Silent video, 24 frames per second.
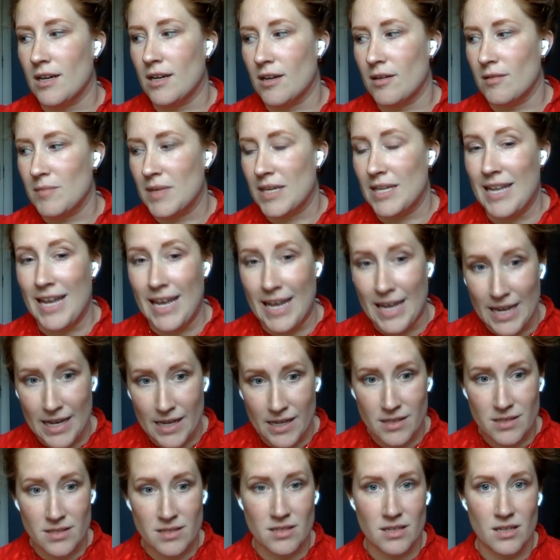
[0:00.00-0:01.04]

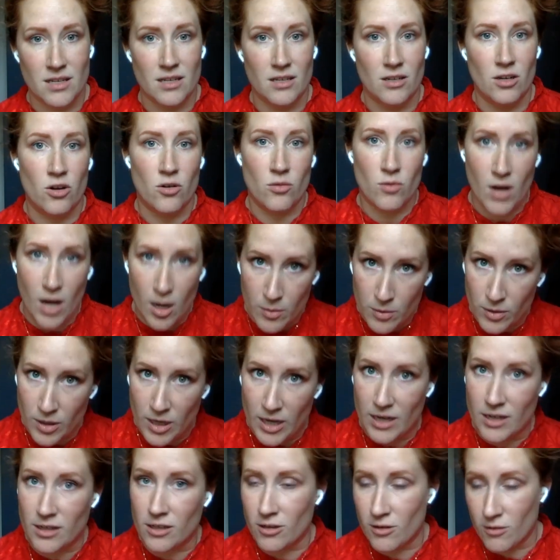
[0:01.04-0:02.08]
enhance and
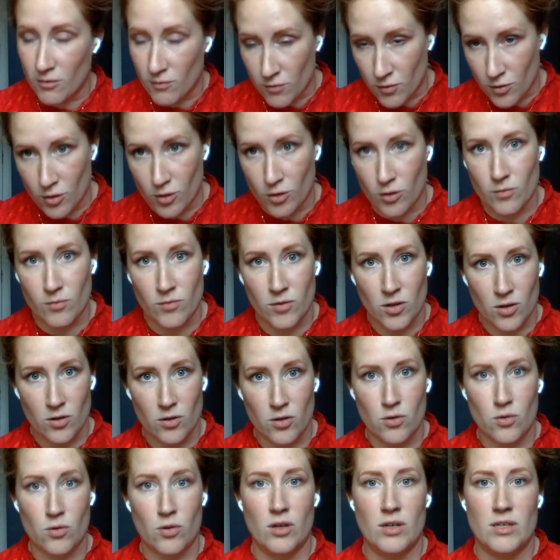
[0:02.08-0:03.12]
corroborate and confirm
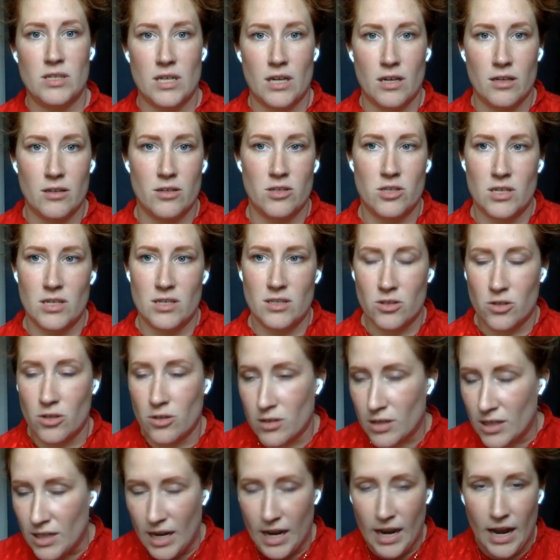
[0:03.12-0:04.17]
your intelligence.
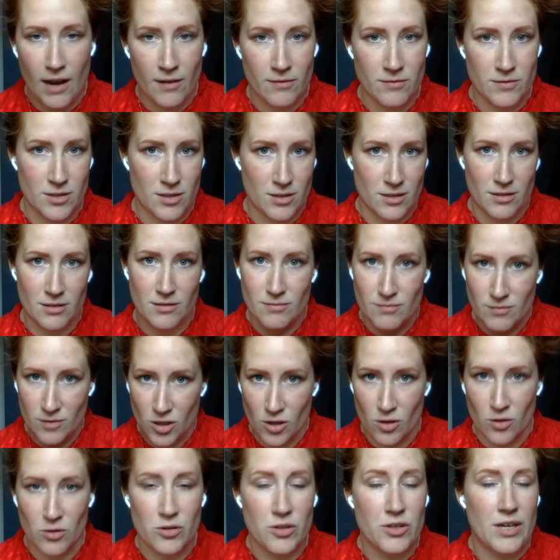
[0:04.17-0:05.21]
You're going to have to
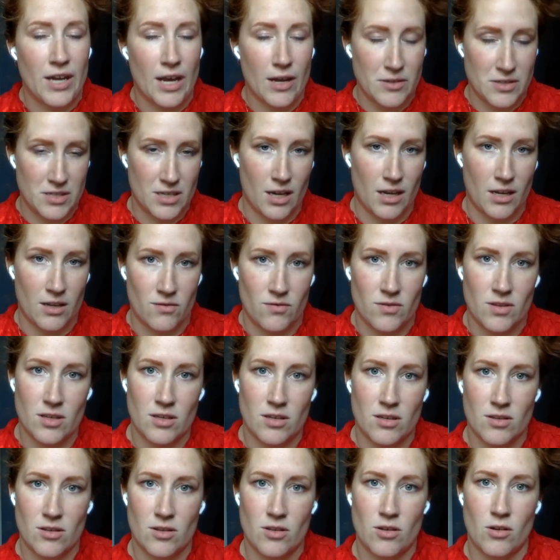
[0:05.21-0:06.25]
look outside of
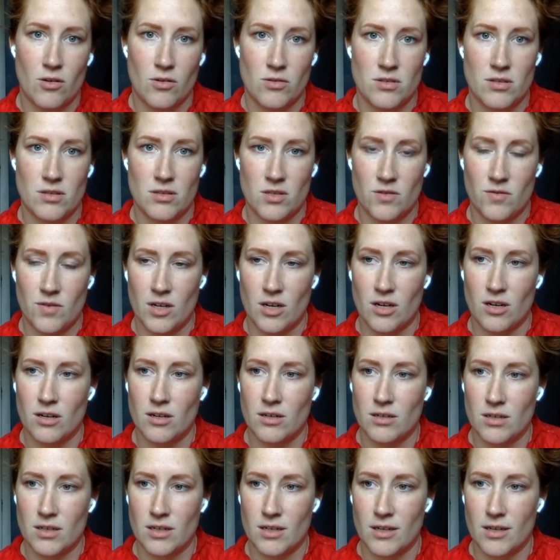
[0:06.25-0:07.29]
the OSINT
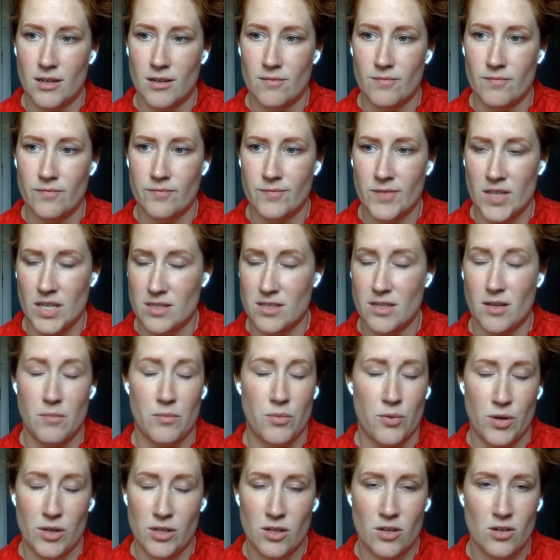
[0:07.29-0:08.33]
sphere, at
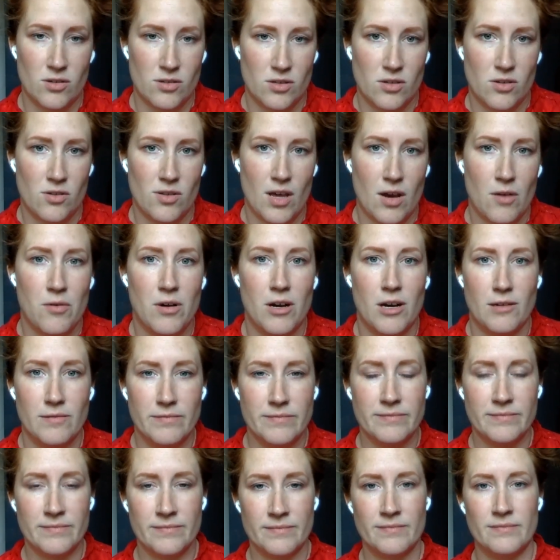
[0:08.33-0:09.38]
some point, to do that
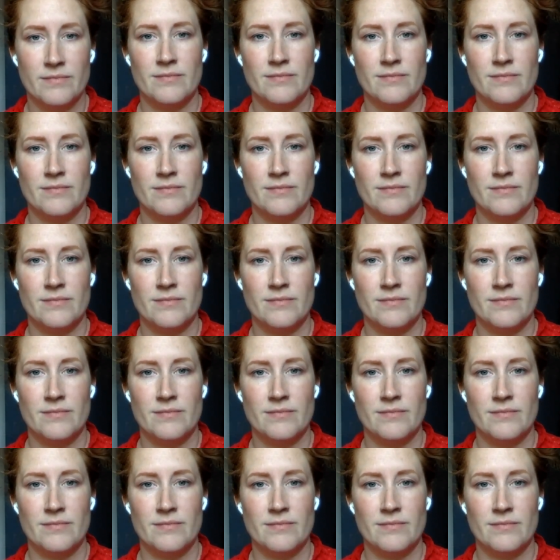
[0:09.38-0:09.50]
well.